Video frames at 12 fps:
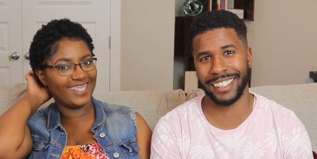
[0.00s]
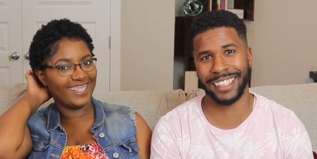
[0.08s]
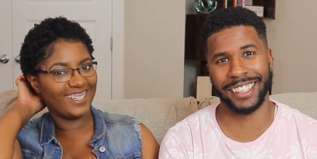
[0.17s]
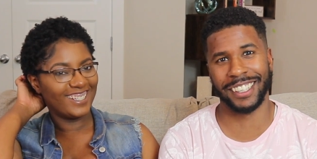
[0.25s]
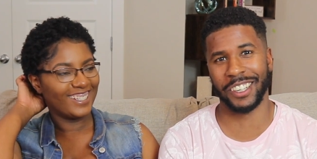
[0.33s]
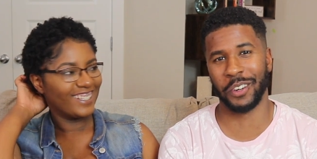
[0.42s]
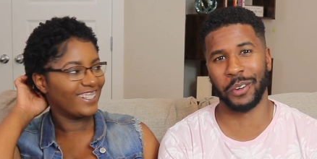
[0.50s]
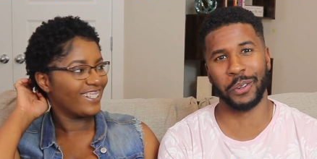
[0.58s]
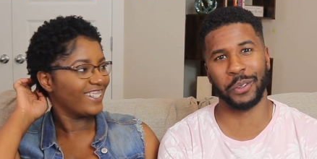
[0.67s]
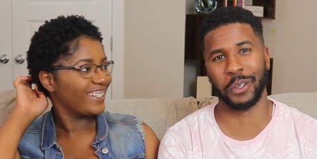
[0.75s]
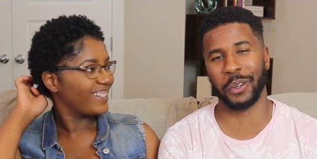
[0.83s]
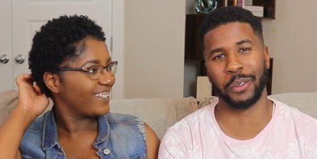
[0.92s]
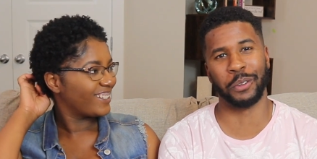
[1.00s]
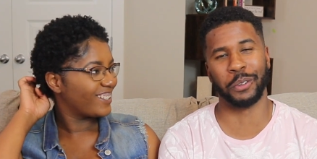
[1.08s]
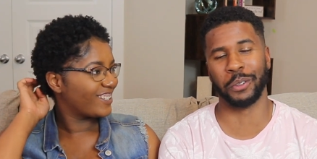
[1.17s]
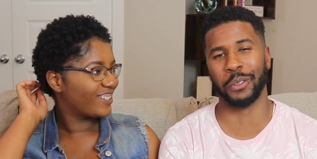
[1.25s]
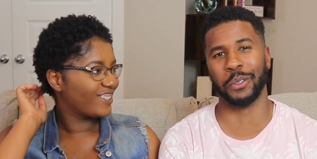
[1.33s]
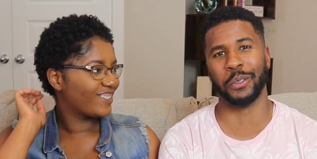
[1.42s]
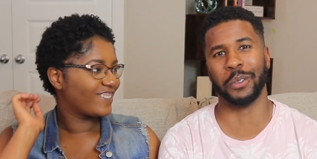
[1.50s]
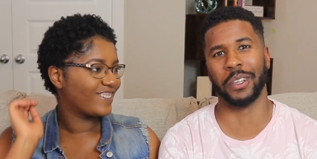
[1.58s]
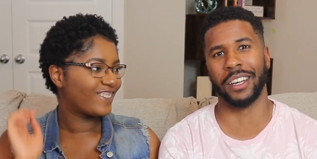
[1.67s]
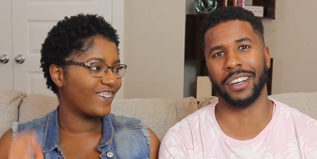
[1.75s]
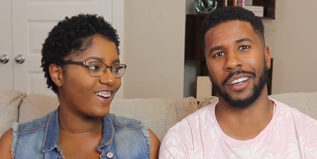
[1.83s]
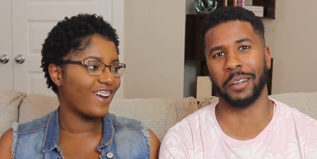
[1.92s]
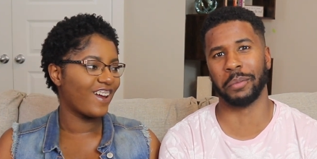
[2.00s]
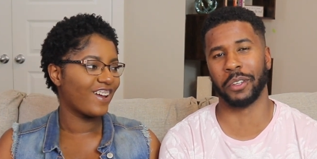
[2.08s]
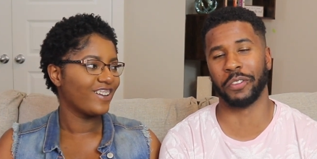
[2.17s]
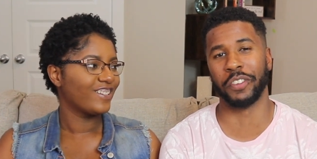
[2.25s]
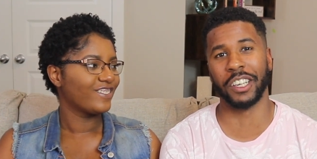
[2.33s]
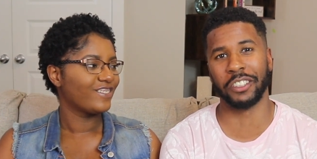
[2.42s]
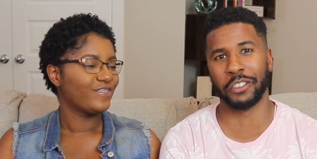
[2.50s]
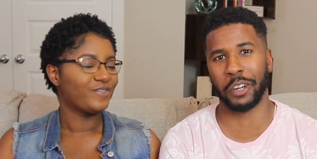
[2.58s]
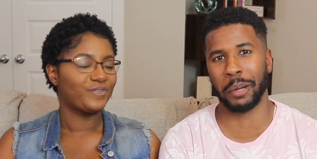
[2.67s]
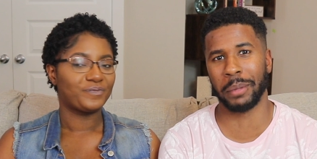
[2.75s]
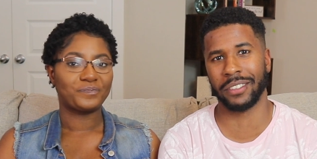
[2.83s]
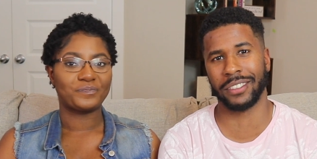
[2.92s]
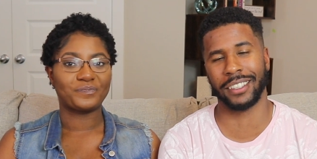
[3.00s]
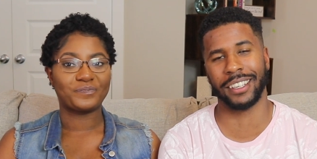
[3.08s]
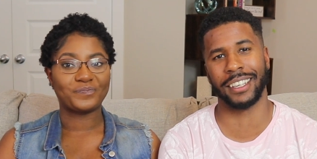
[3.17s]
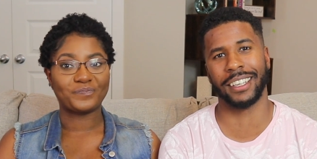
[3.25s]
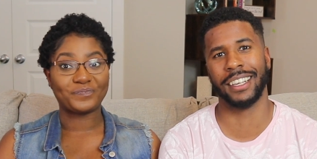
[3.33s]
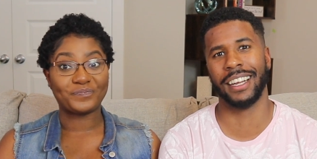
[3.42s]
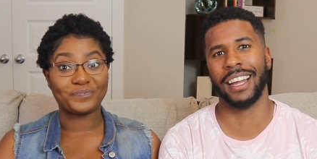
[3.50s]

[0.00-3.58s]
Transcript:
Speaker 1: you know, going through um, the first trimester